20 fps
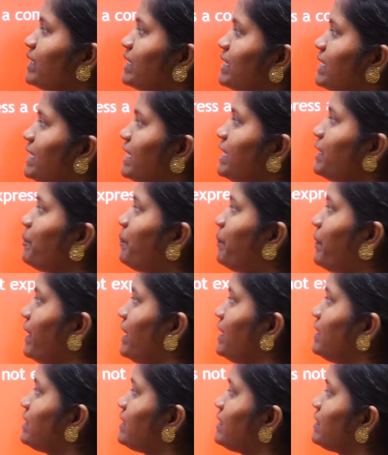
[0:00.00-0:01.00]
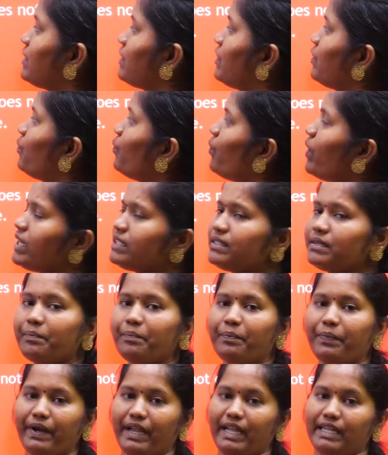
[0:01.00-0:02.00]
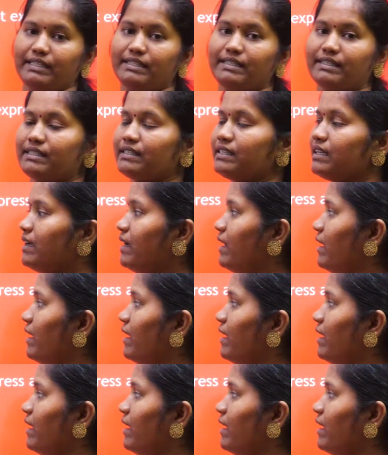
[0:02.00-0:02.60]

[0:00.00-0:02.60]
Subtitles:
see the phrase. What is a phrase?